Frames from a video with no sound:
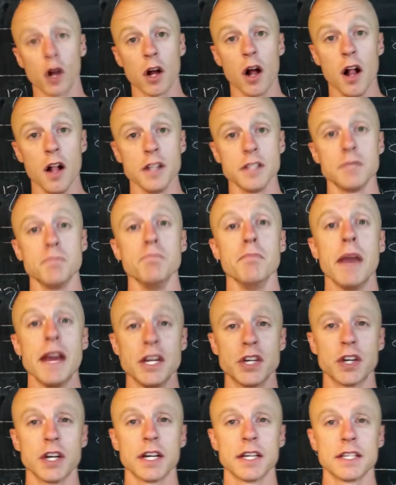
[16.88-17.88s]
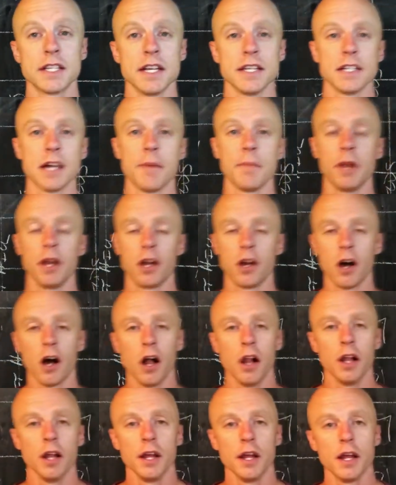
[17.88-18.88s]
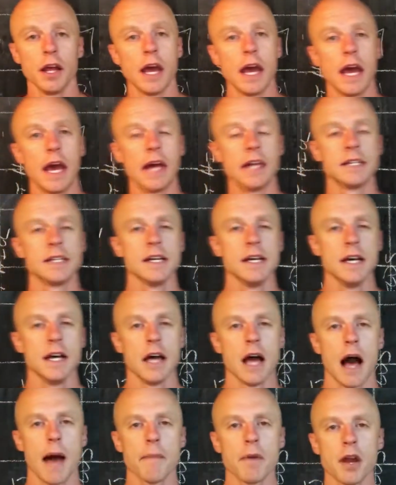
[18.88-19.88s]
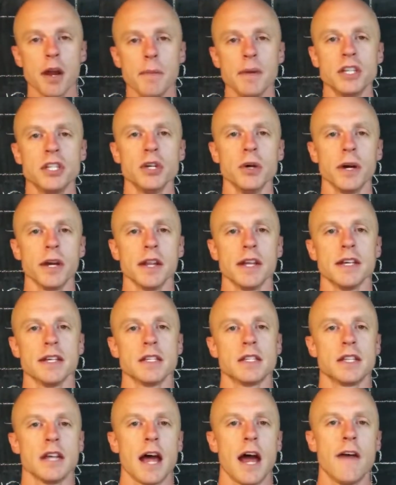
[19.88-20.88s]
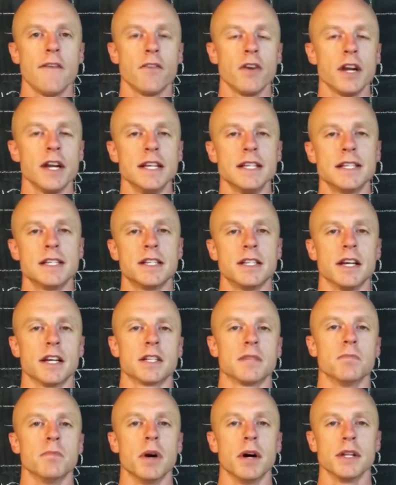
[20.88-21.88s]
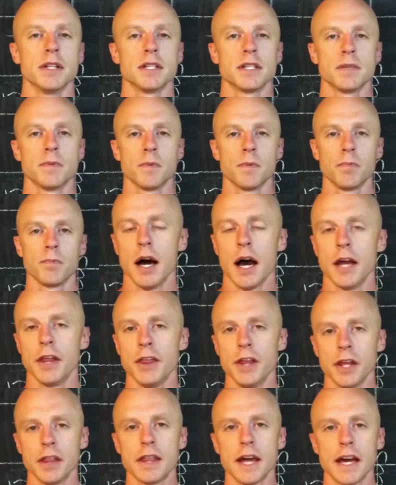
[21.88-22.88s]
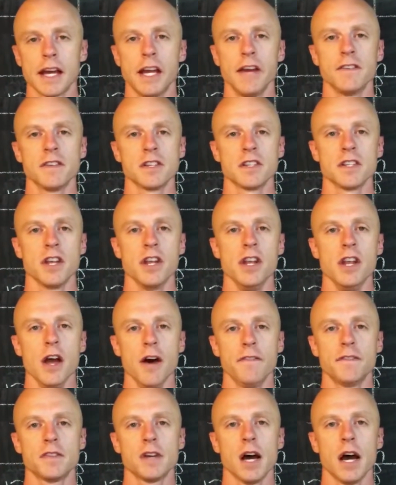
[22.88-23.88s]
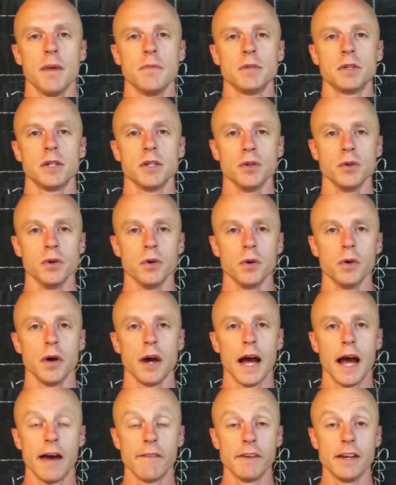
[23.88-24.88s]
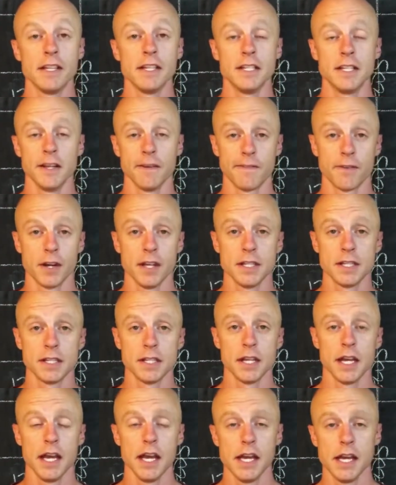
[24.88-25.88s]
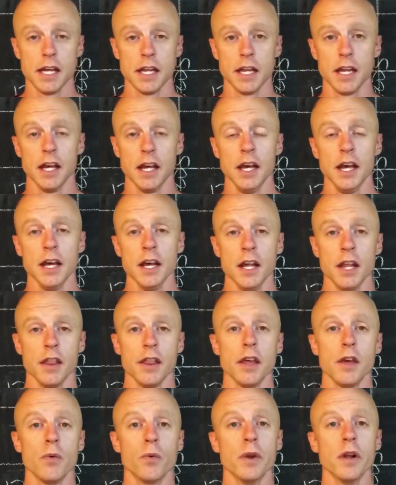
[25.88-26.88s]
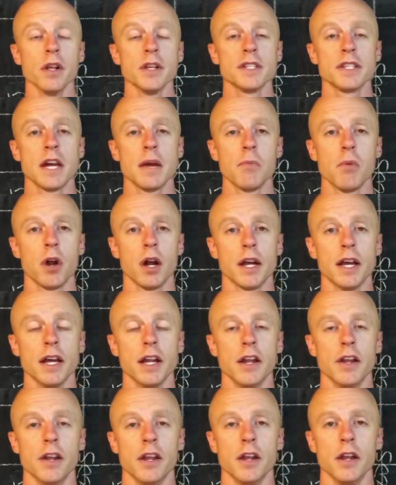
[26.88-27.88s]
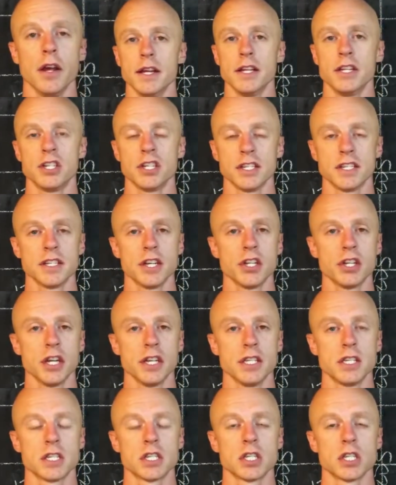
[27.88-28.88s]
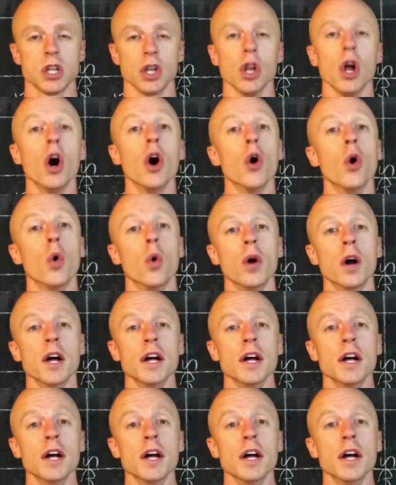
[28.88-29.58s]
Collins matrix, as I'm gonna call it. And I'm gonna be doing this every 6 months. I think that gives us enough time to have a difference in the real estate market, and it's just such a slow